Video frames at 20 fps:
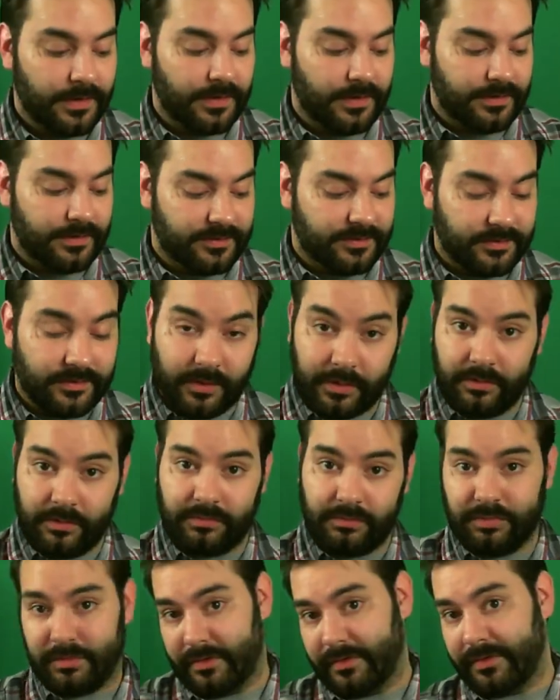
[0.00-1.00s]
So
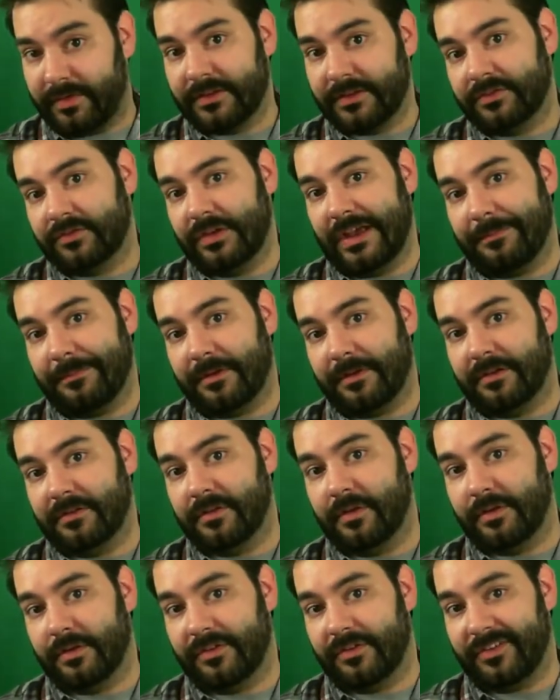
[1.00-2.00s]
one of the things you happen to
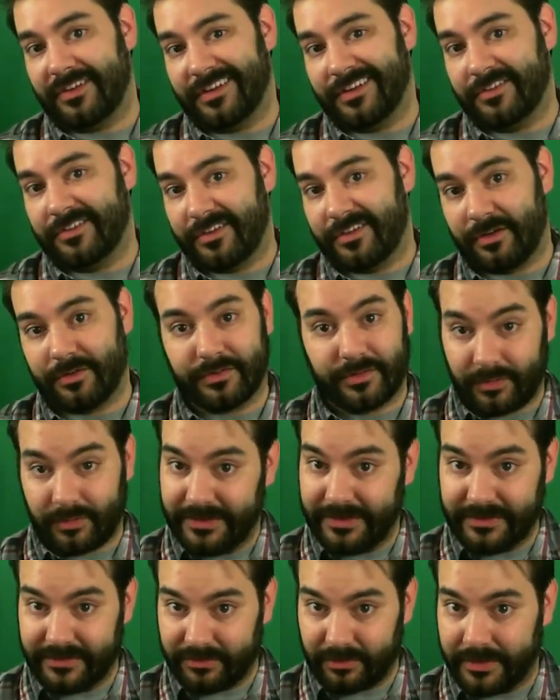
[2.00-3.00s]
notice is there's a green
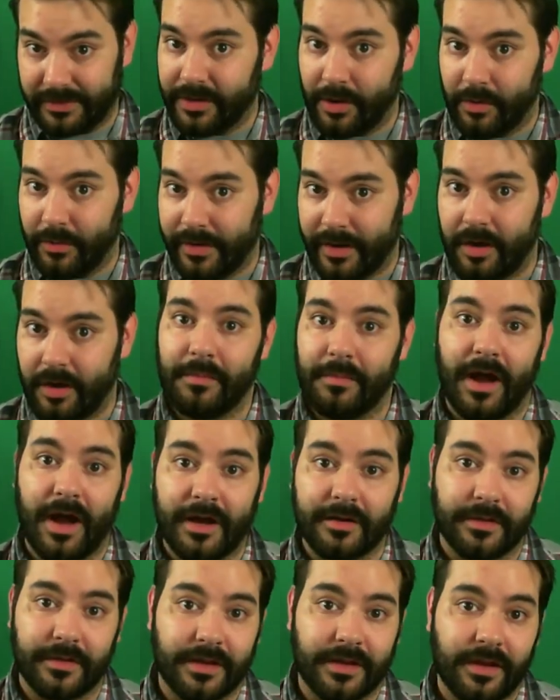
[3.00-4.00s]
screen going on behind
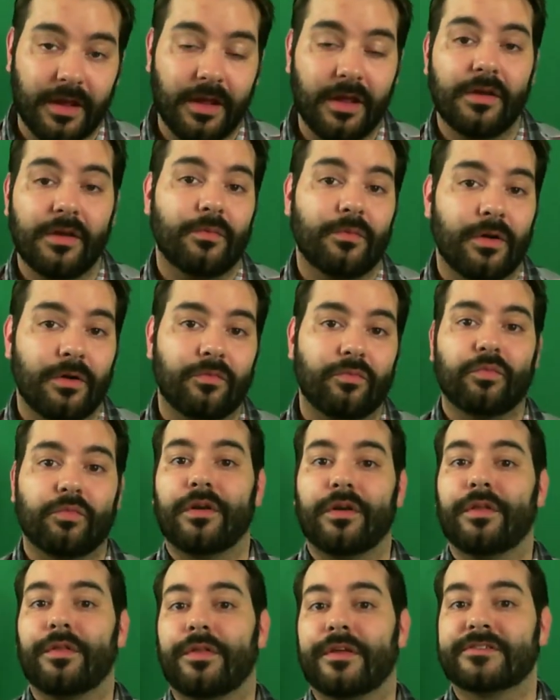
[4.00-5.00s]
me. Well, one of
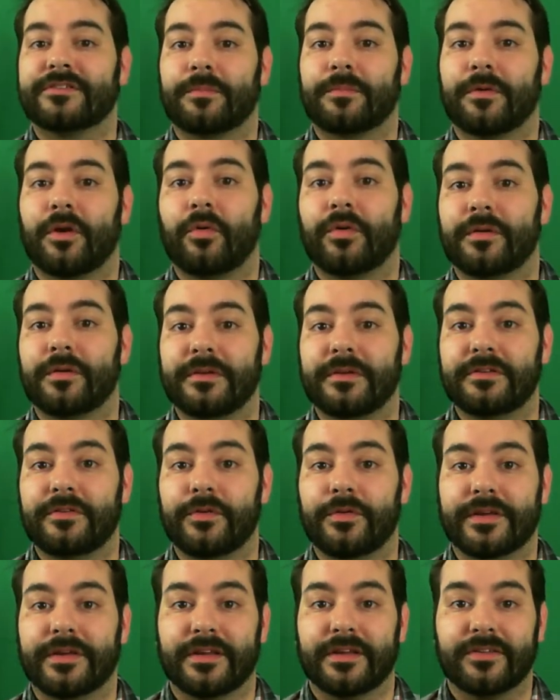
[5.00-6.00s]
the things I'm going to be
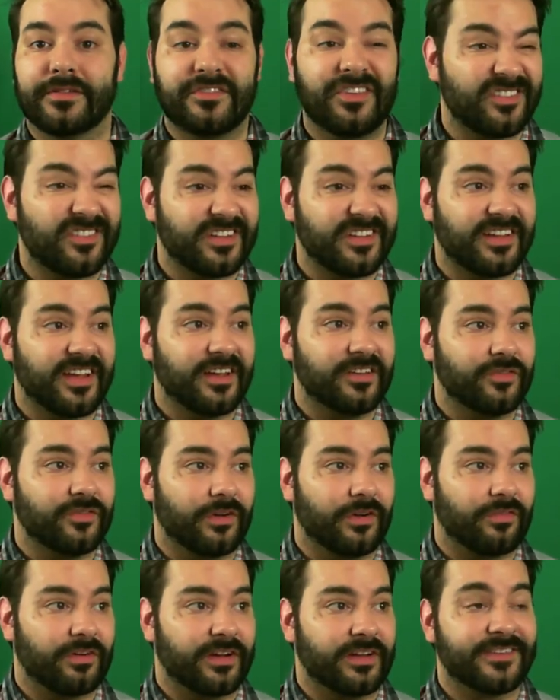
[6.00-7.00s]
doing is just in case you ever
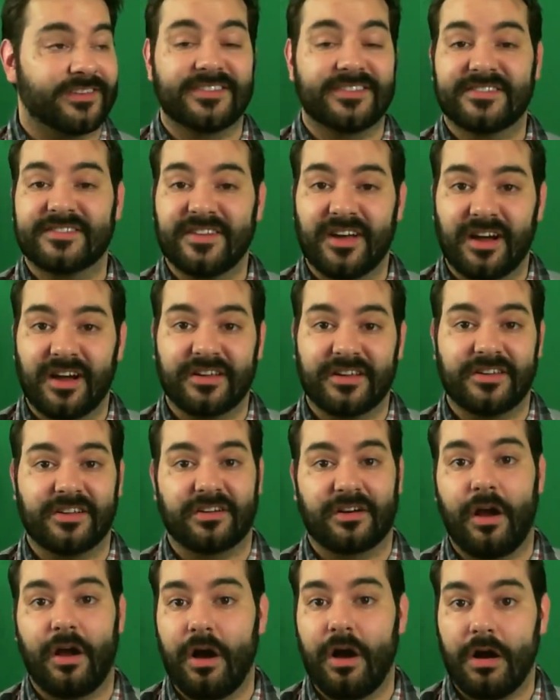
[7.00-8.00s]
get stuck, you're
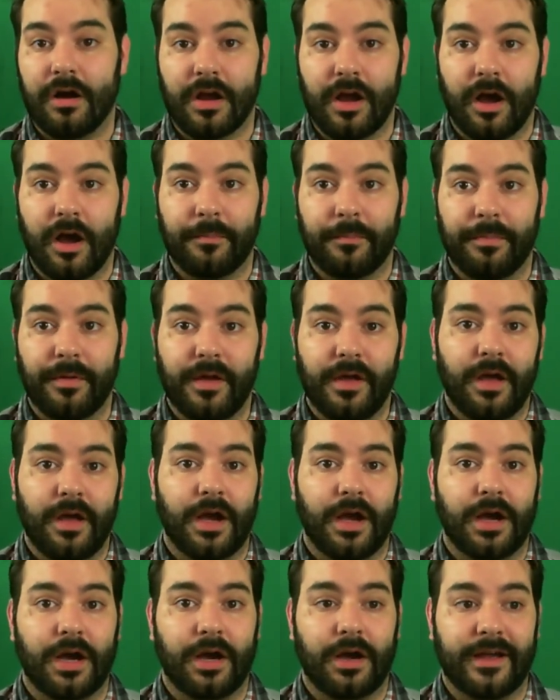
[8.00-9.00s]
hung up,
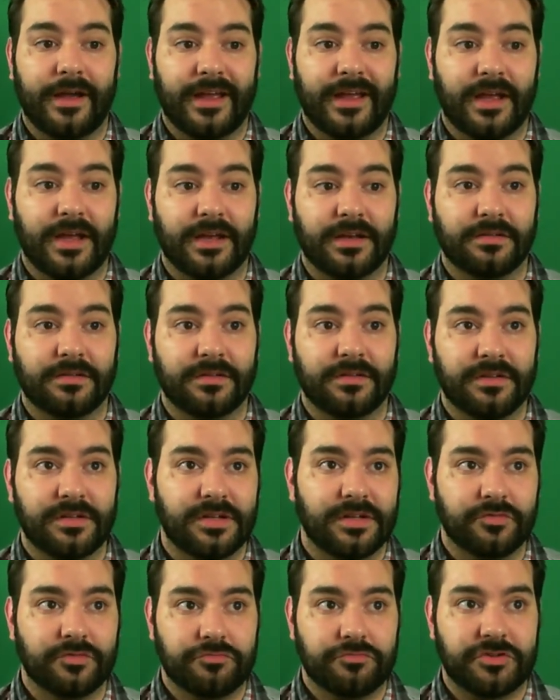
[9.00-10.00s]
uh, and
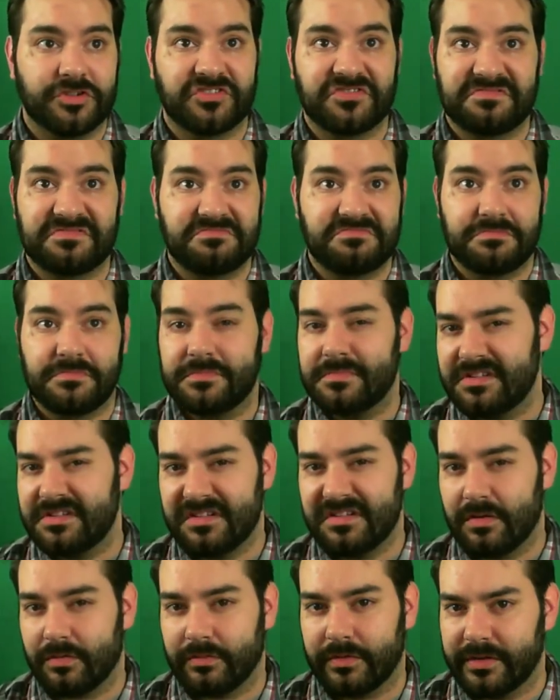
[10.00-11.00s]
you just you
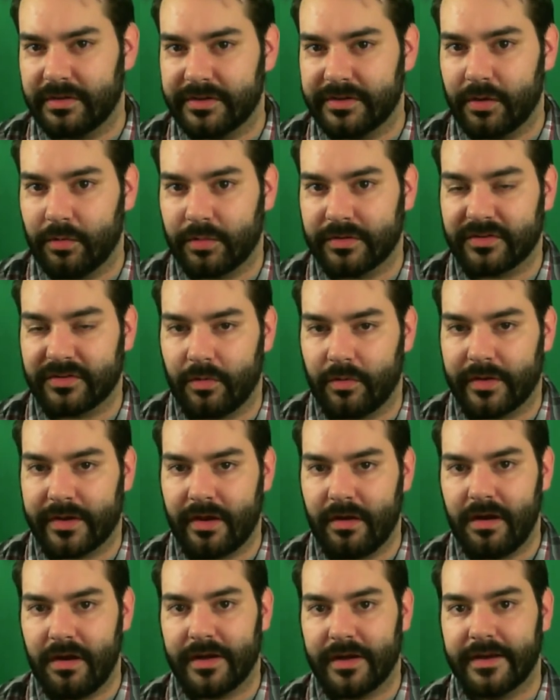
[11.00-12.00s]
don't really know what's going
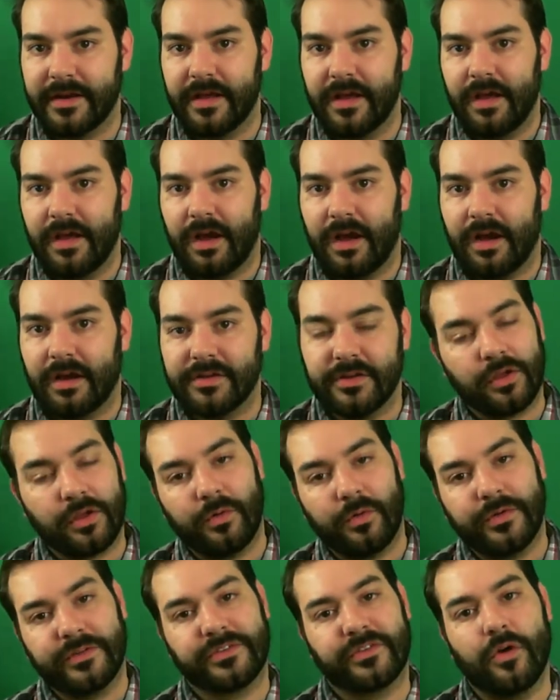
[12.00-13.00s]
on, uh, you can
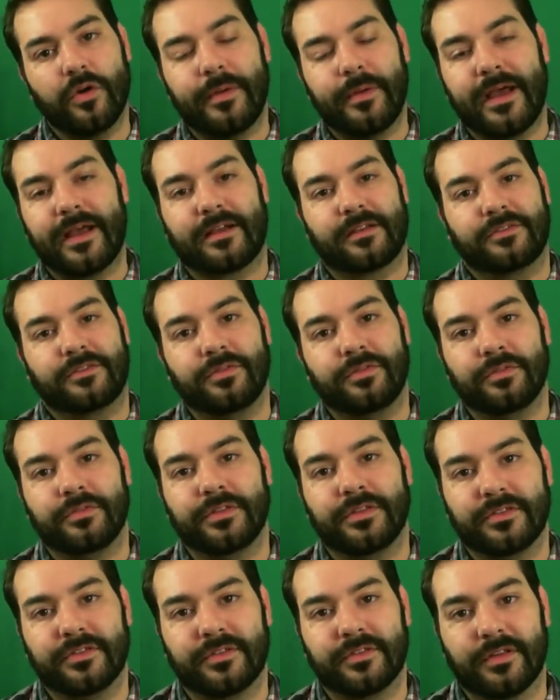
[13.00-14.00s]
always go back to
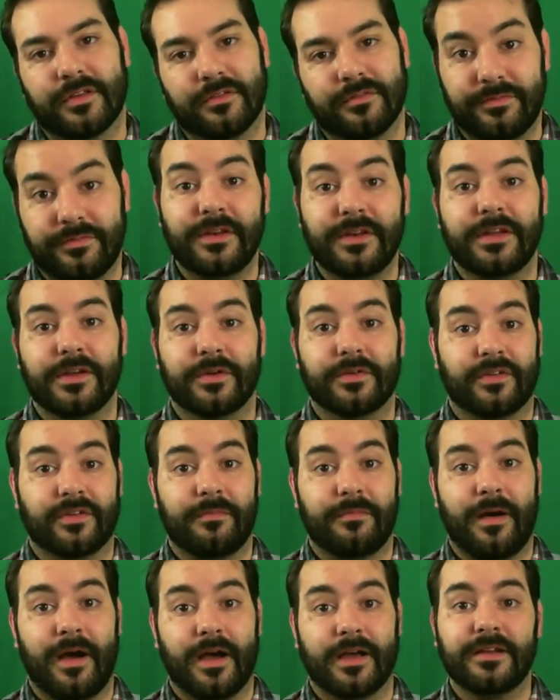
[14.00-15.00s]
these videos of
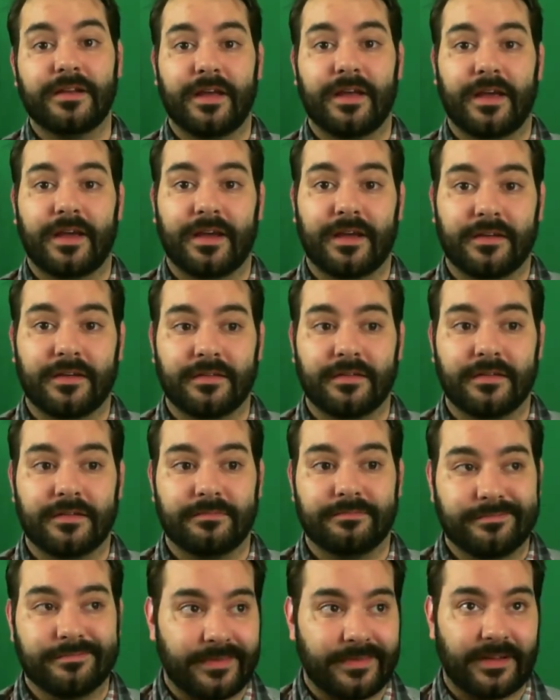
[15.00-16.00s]
mine, and
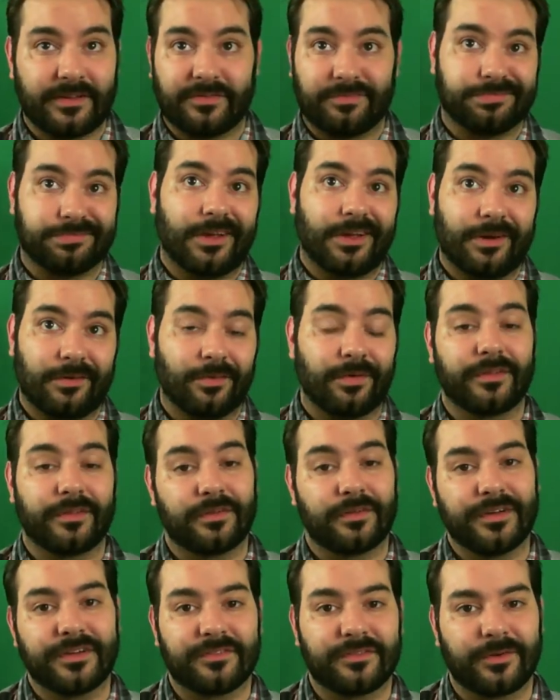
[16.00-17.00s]
that's kind of where the
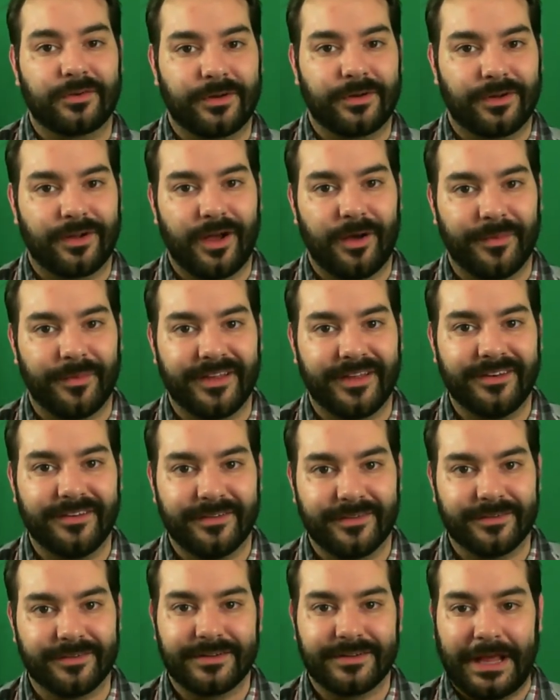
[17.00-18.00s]
green screen will come in, and
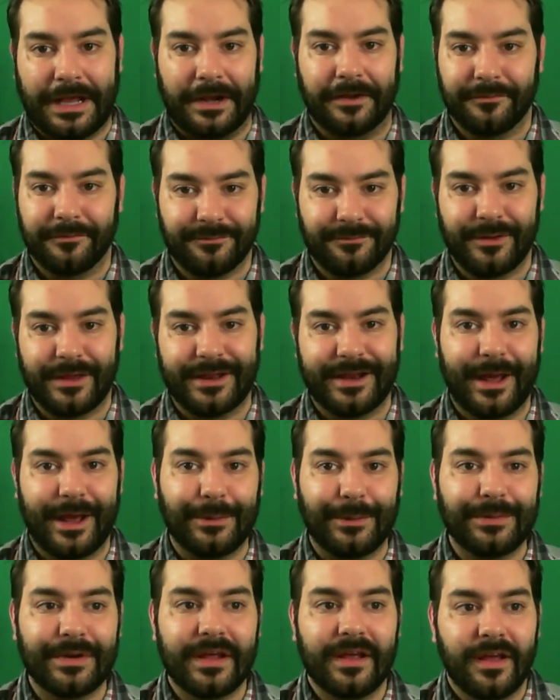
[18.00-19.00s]
it'll kind of fade out,
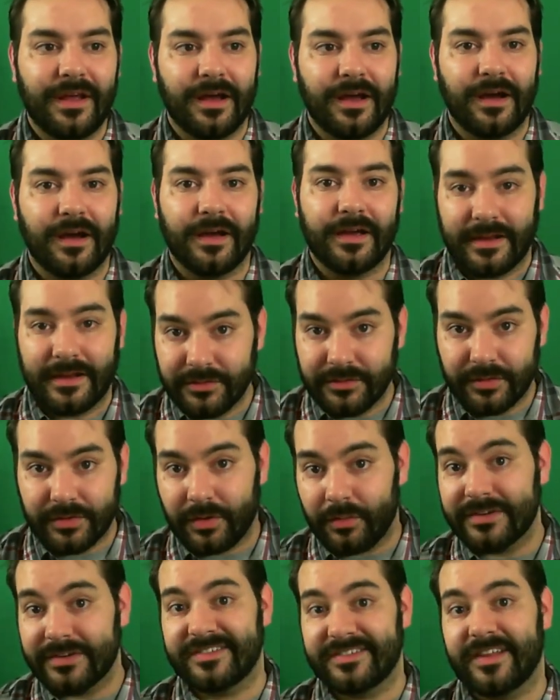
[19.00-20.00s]
uh, and you can
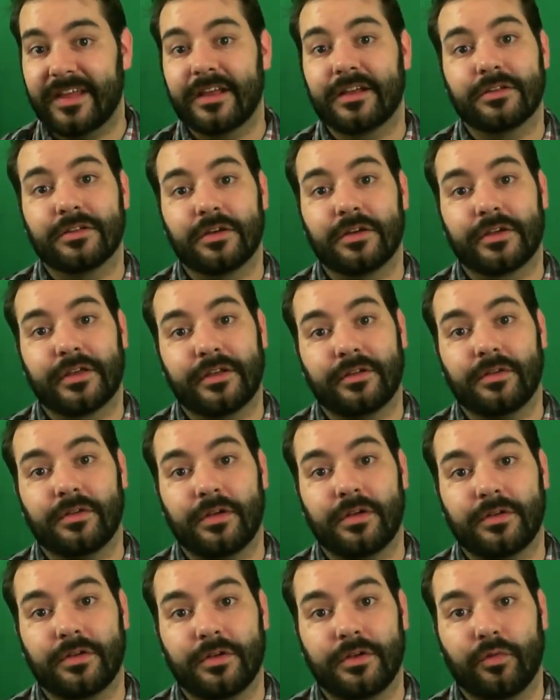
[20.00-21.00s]
always take a look and
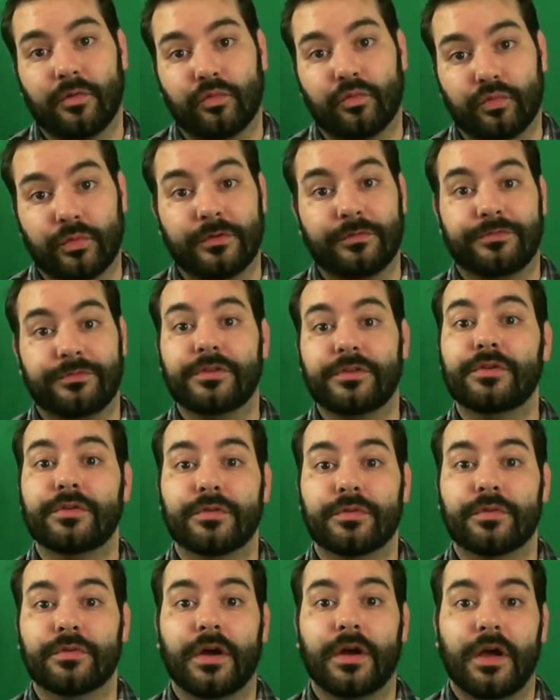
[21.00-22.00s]

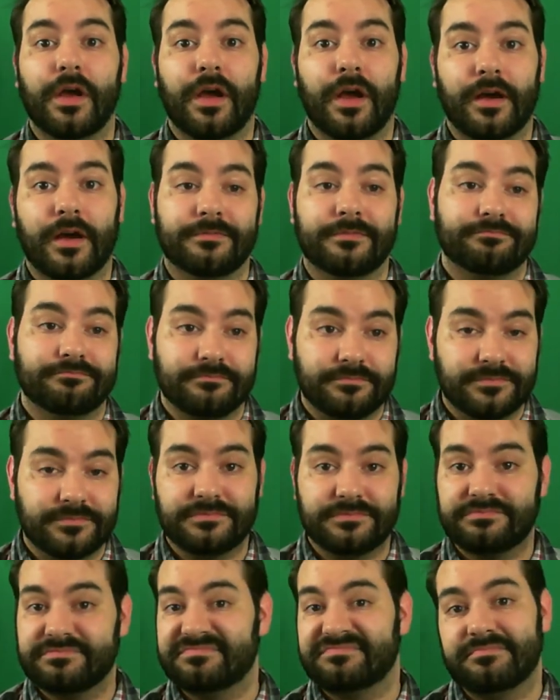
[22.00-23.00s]
review uh,
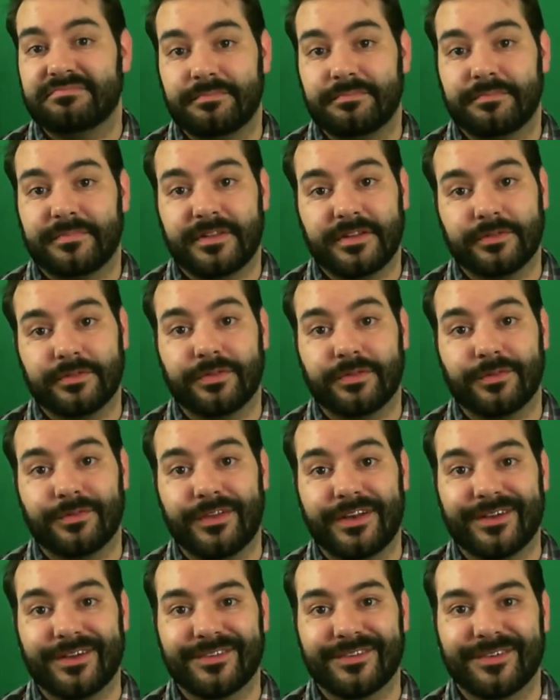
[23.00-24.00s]
the YouTube
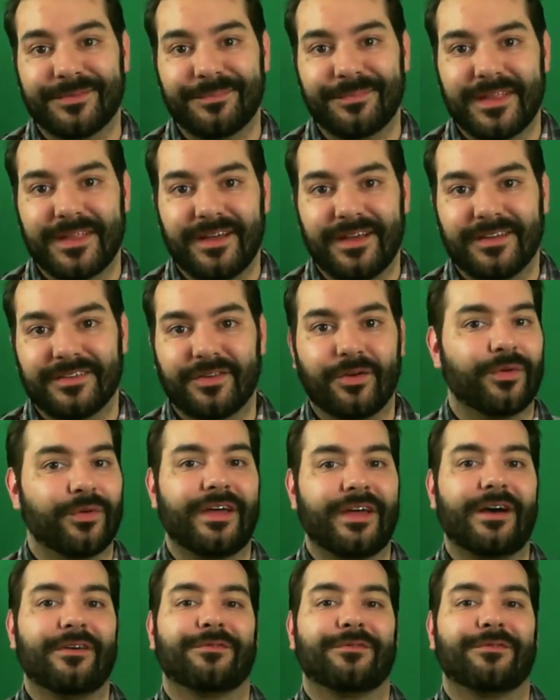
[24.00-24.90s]
videos. So without